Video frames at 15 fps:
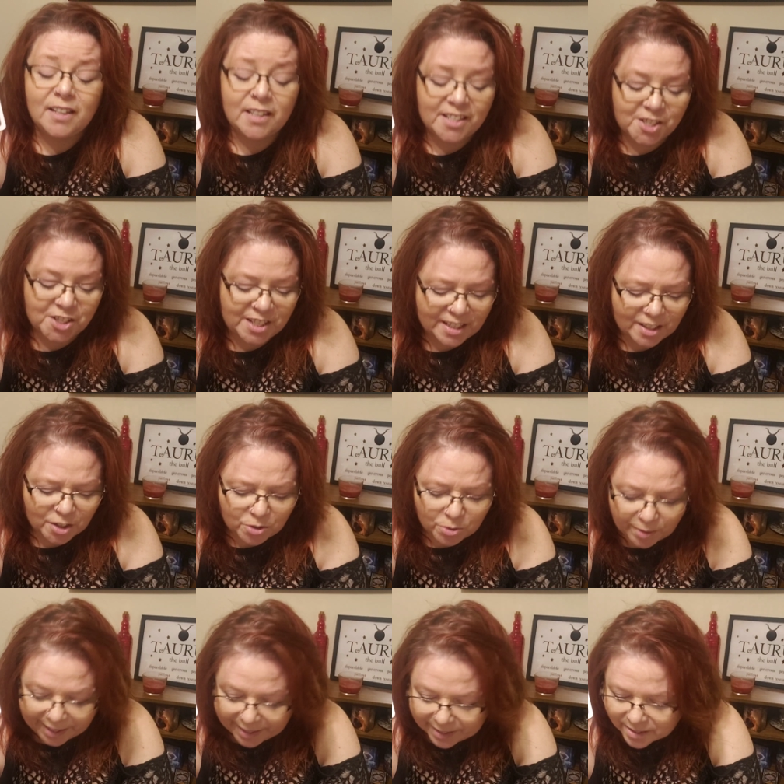she had a
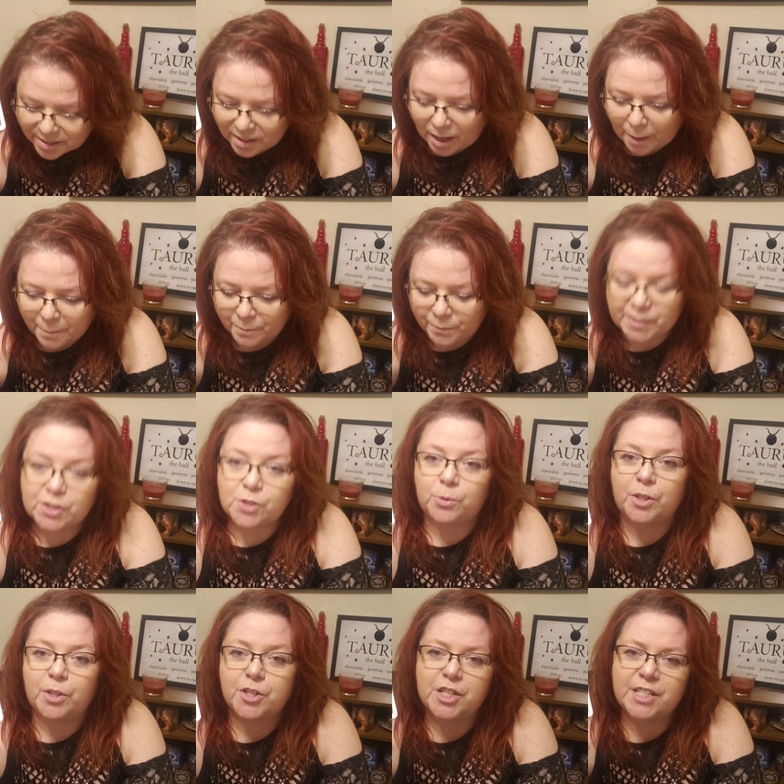great
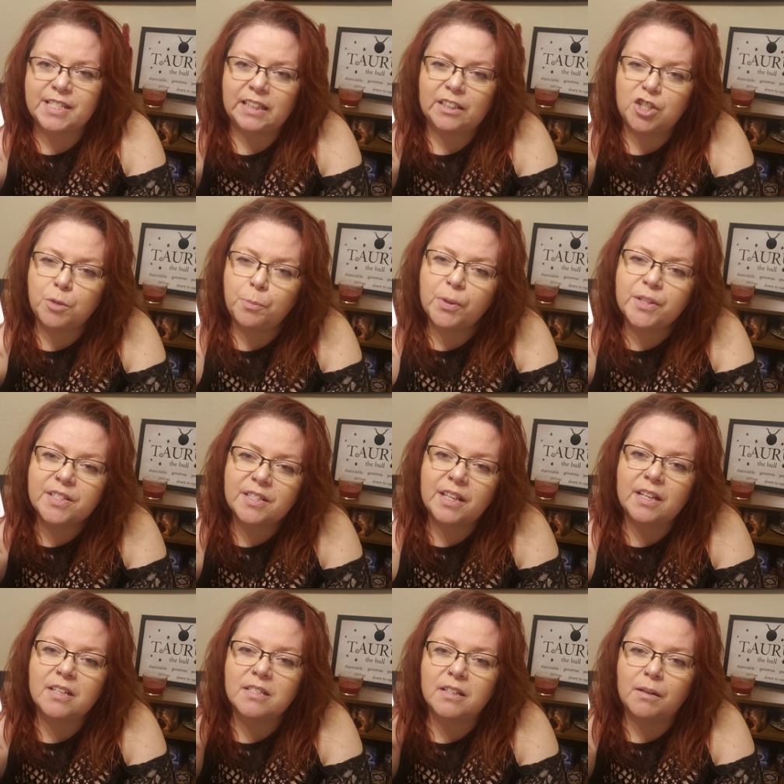visual. She said she puts
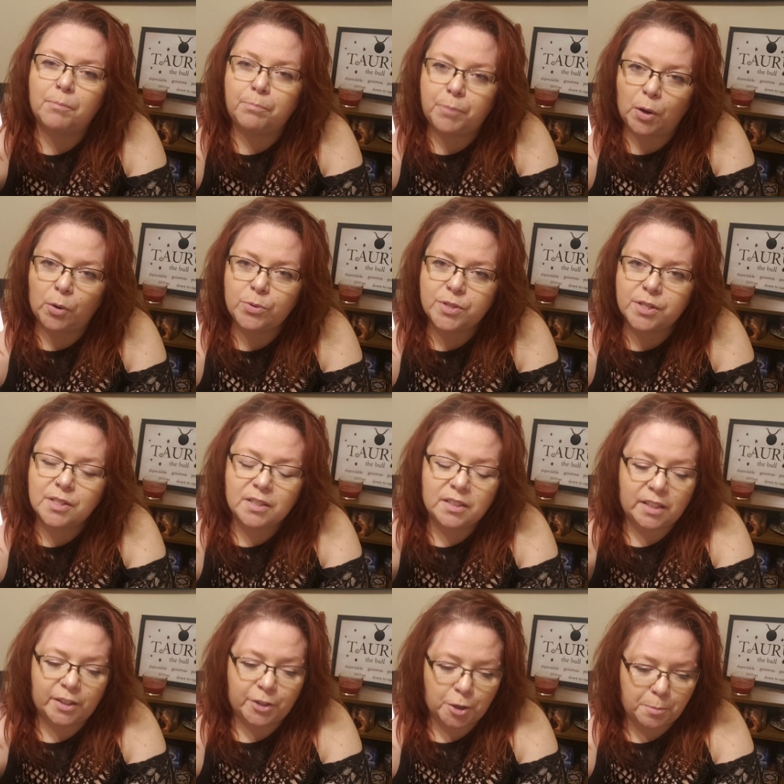things in a boat
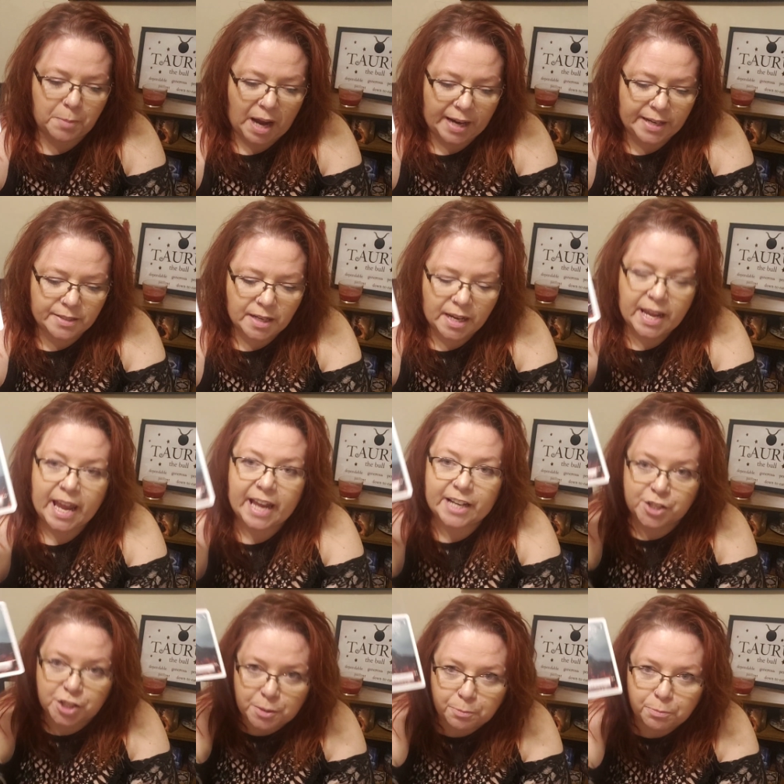in her mind and
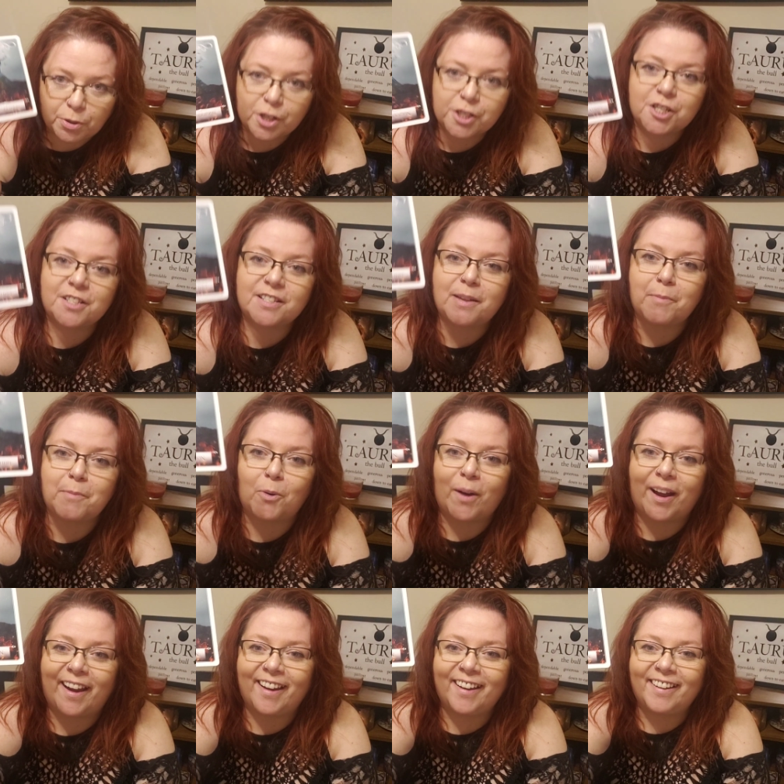she pushes them
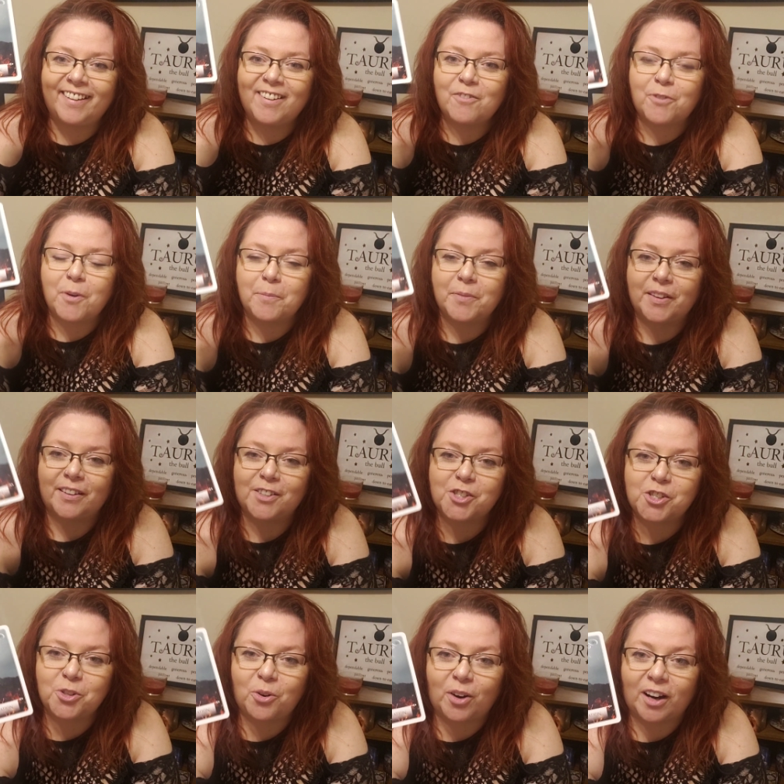away from the
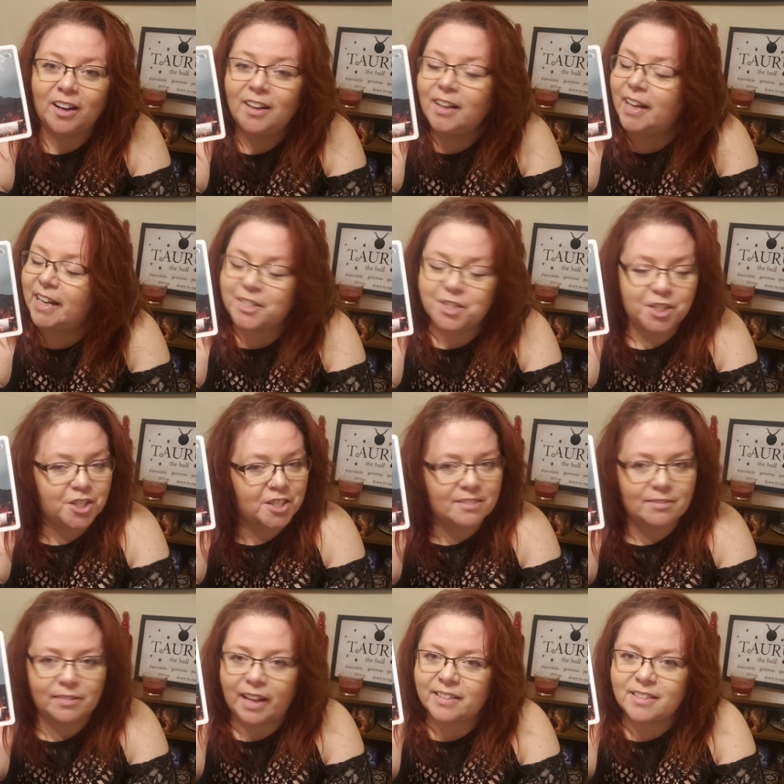shore and she just
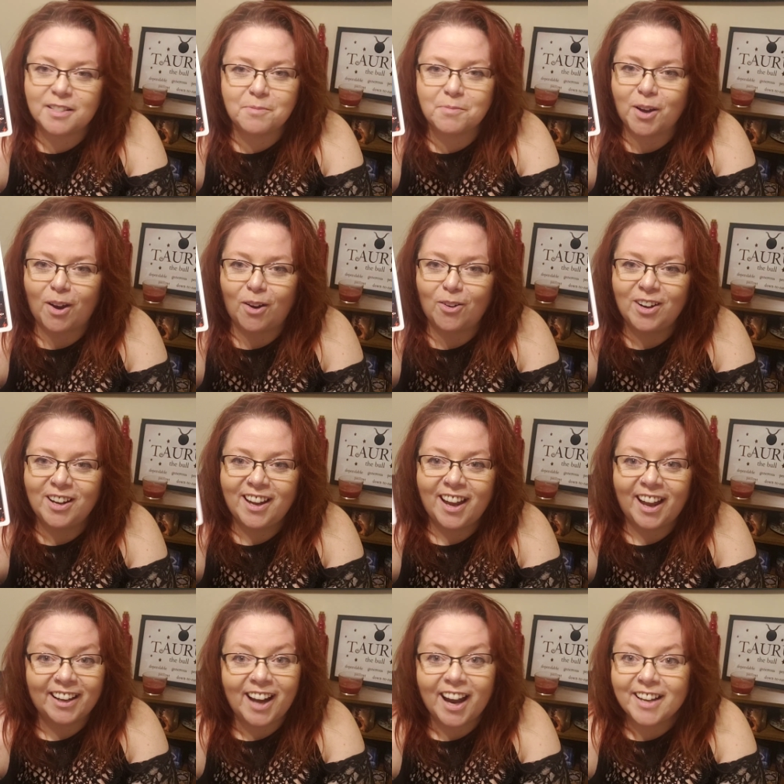lets them go.
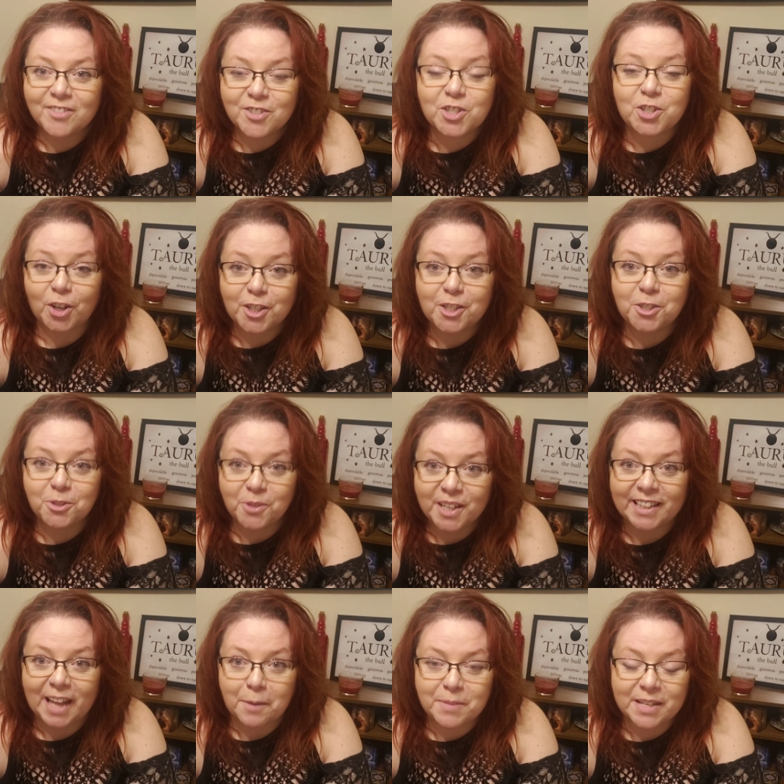And I've started doing
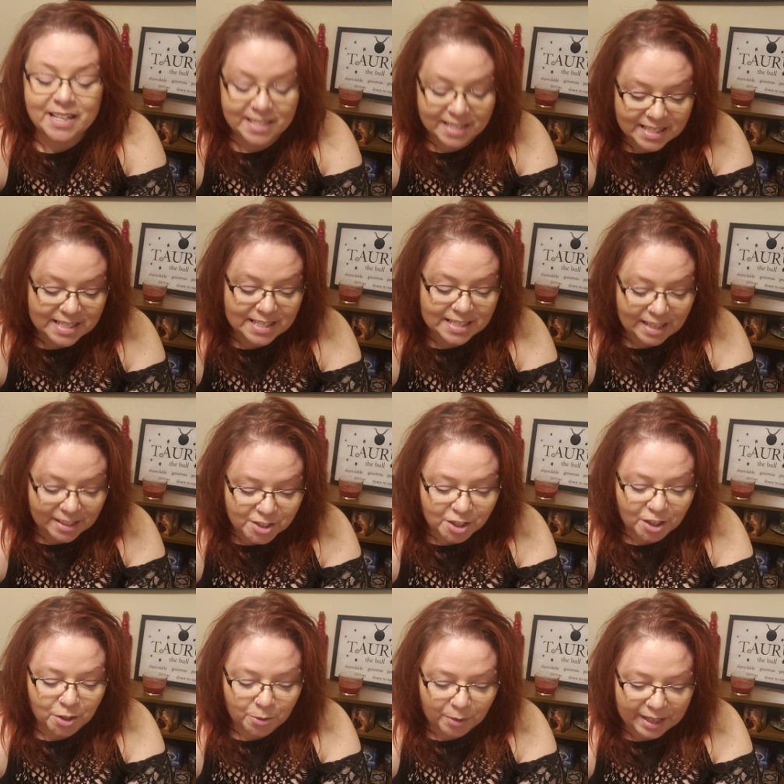that because it's such a
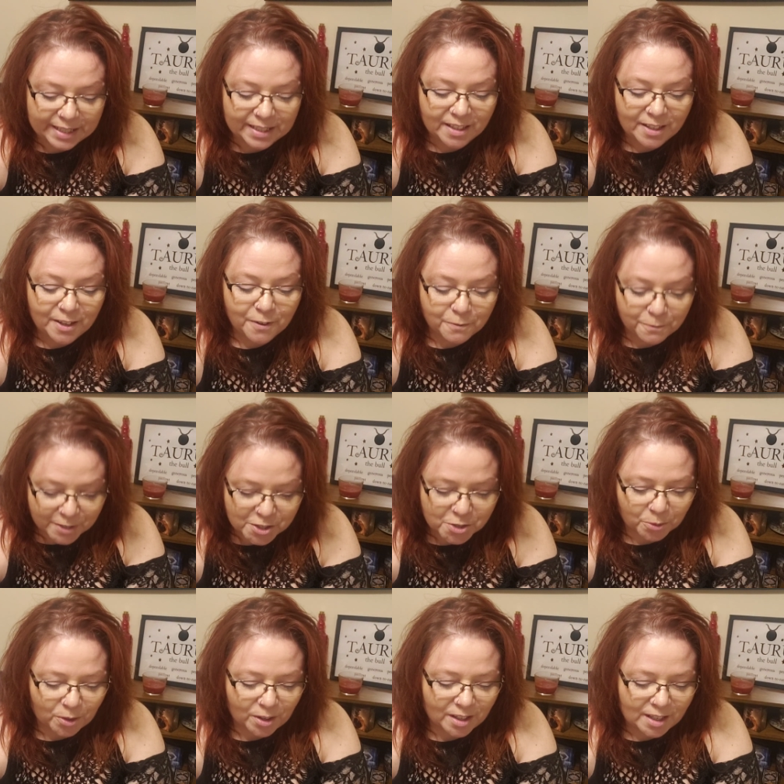great
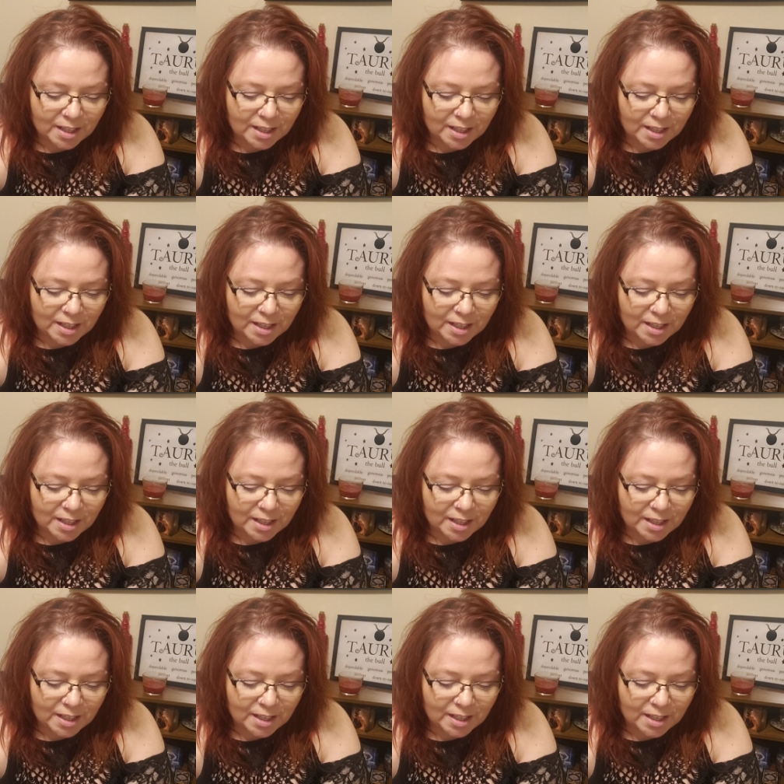visual.